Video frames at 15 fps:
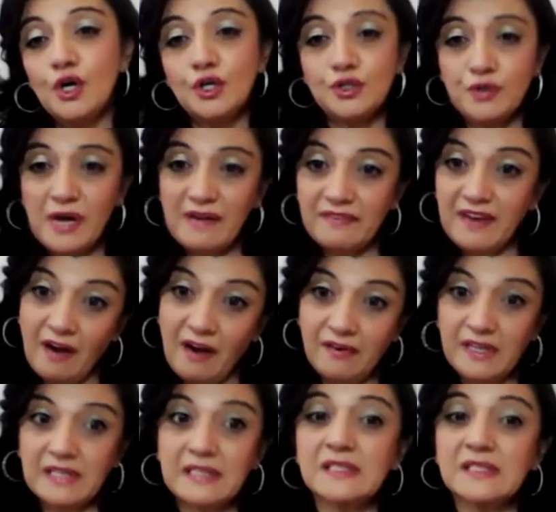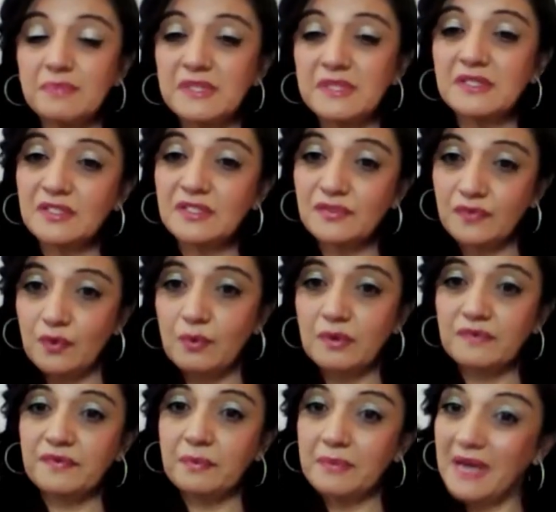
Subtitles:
to have carried this business forward from